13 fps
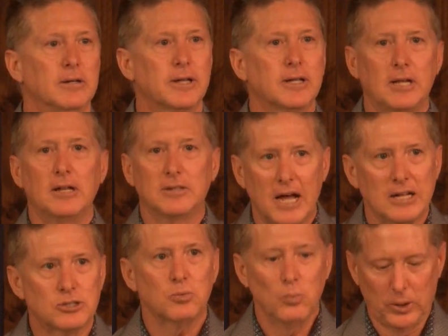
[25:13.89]
Like,
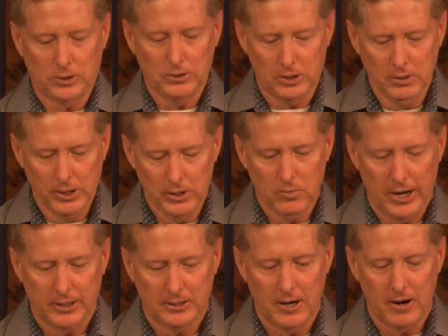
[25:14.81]
that's what they're doing
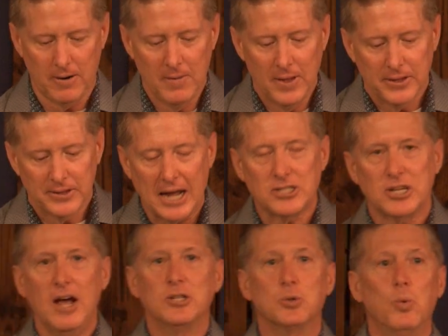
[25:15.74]
right there. That's
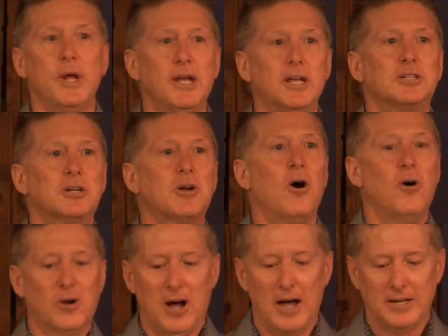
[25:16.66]
us. We get to
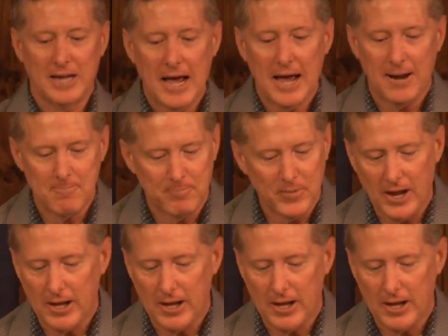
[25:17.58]
call God dad.